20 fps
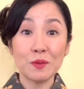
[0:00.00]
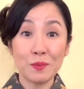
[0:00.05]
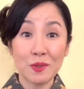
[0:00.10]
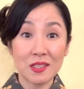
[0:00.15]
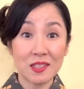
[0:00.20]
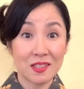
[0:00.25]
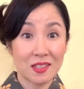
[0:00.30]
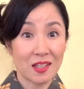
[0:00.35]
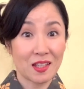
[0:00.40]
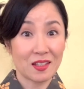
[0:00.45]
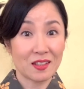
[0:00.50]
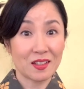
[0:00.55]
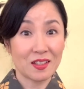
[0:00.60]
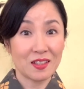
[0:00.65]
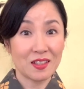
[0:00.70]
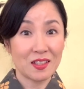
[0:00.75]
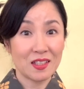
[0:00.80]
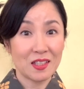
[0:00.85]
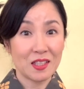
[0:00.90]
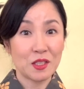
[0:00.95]
mistake,
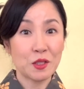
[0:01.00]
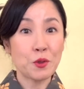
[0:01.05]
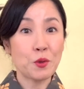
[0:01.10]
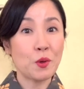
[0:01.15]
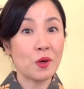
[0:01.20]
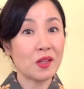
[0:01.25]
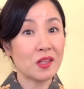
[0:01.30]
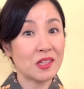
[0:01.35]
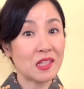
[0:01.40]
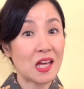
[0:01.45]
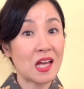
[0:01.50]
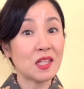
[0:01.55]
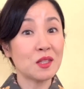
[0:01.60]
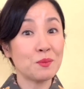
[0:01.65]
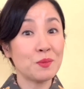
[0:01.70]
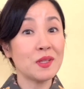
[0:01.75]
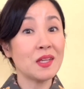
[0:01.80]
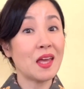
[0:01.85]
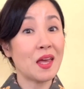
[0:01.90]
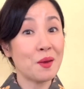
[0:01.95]
you will not
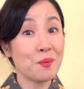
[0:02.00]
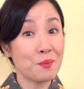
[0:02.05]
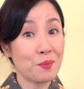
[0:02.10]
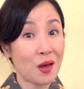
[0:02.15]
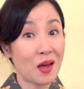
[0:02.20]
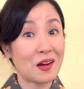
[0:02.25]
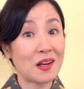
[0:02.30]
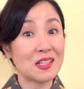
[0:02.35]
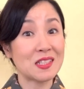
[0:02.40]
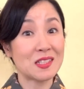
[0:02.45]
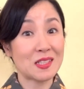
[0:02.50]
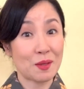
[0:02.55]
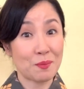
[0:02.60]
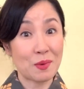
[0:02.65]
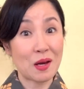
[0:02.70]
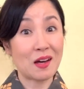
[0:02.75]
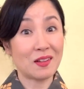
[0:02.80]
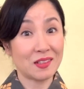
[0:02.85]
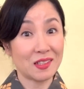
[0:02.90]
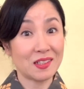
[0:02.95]
be embarrassed
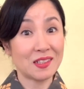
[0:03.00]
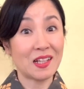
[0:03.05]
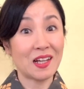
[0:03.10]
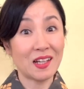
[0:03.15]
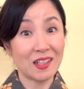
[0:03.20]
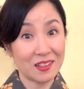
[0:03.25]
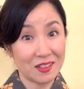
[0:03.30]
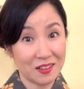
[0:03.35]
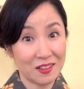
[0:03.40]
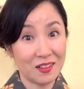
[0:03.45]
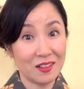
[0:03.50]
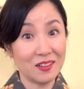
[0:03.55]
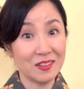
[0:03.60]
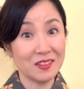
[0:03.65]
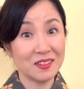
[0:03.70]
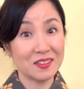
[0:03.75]
about it at all.